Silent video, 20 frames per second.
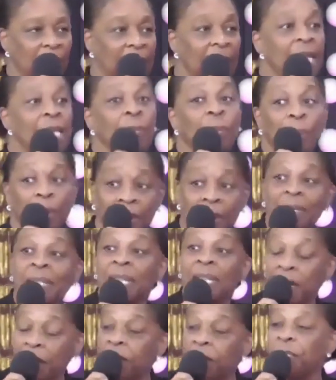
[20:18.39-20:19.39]
He will
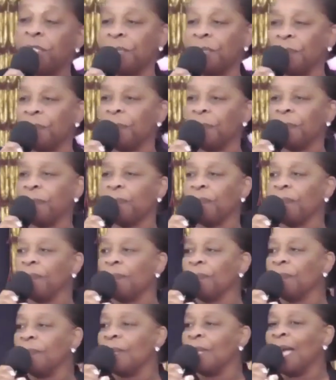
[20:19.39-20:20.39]
need you.
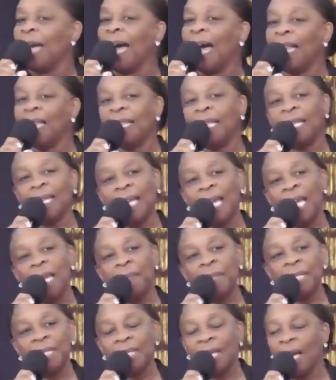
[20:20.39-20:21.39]
And there came
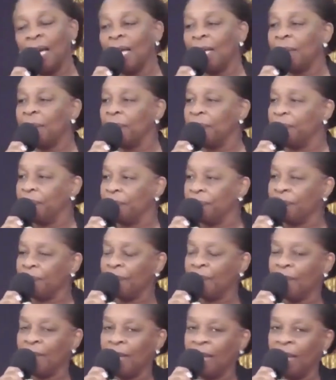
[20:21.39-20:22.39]
a time.
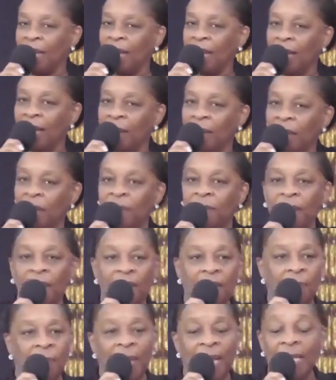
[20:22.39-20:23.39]
My
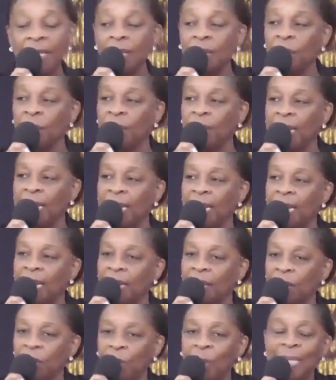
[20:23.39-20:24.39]
father passed away
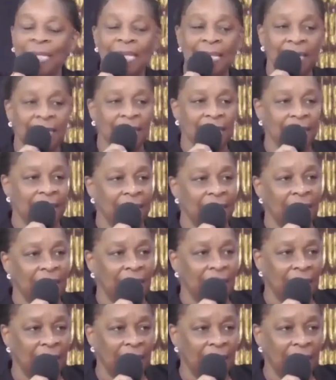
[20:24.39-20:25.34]
in 2016.